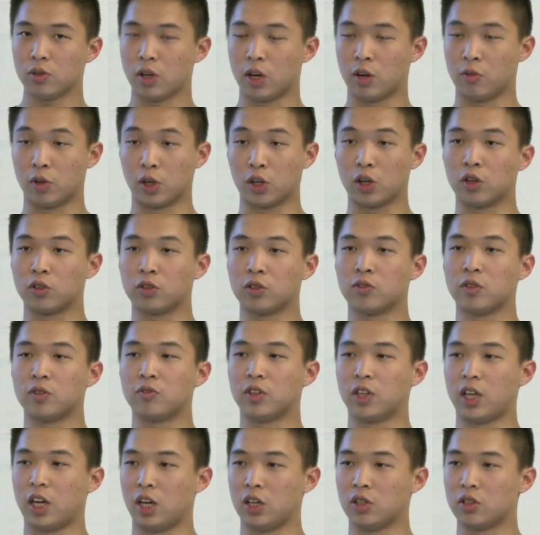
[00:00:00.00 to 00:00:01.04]
a recursive
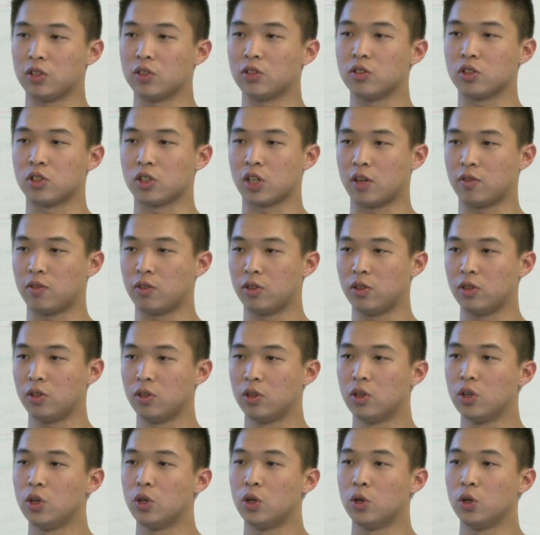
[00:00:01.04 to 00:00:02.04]
invocation to shuffle,